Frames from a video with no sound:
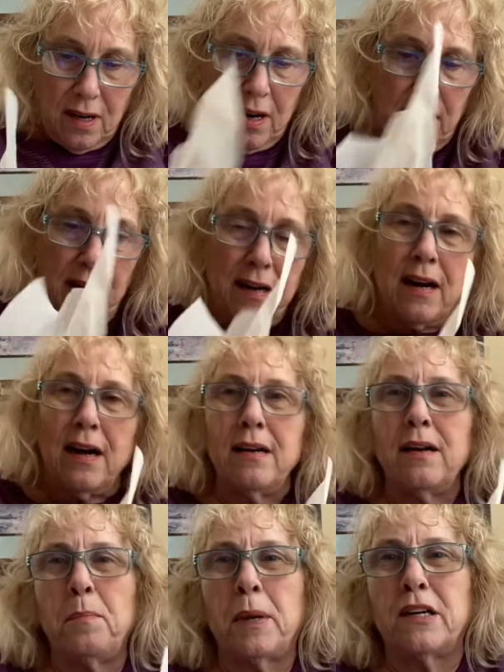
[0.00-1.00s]
I had
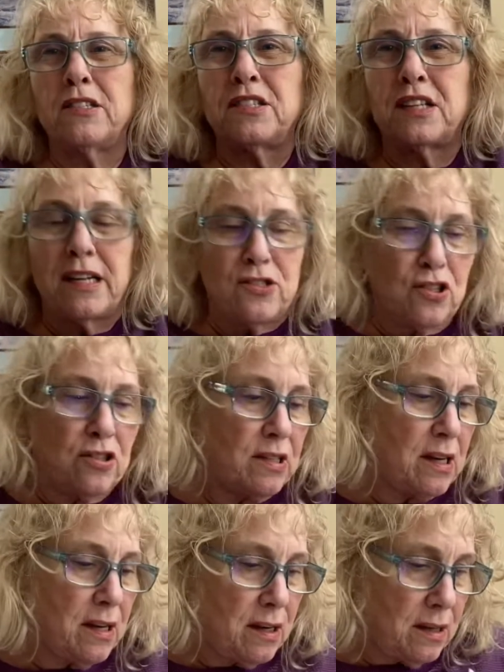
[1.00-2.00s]
gotten a pair of Skechers
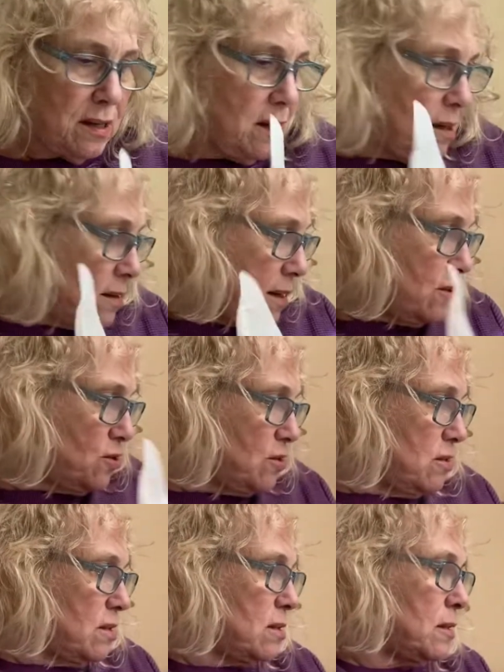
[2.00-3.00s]
at the
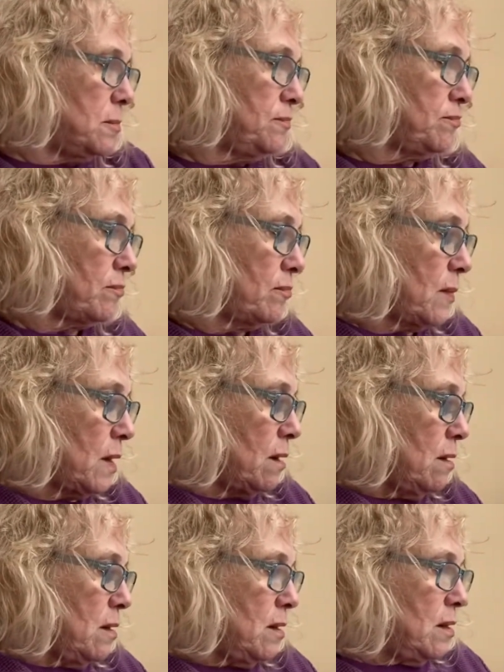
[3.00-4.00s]
Skechers,
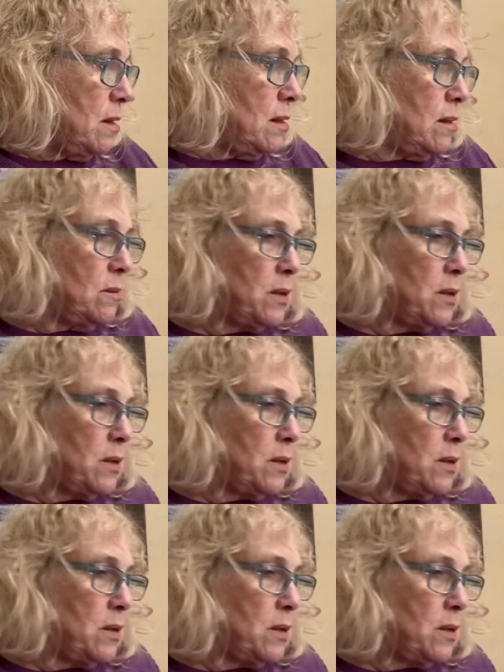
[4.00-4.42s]
um,